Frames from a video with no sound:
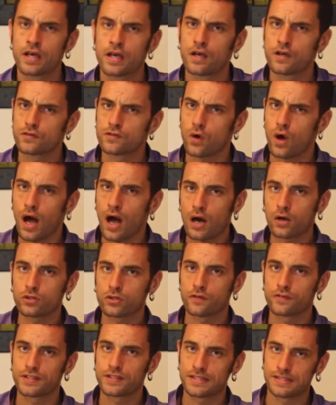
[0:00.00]
So out
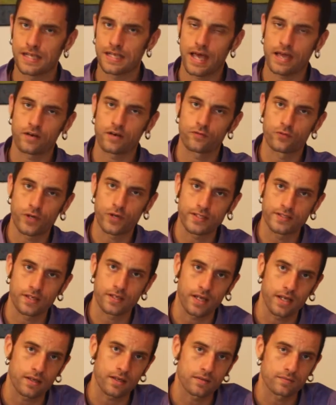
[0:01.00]
of this line of
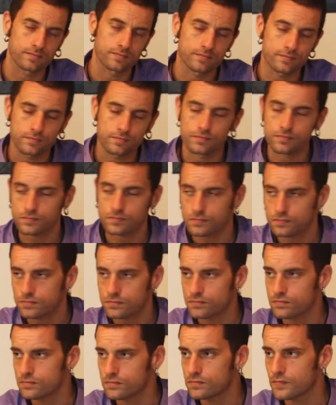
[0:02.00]
reasoning,
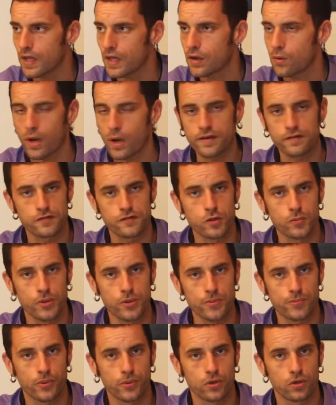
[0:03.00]
quite a few
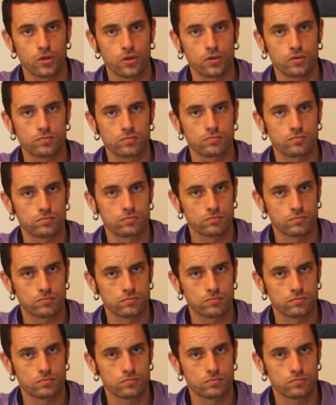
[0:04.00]
people,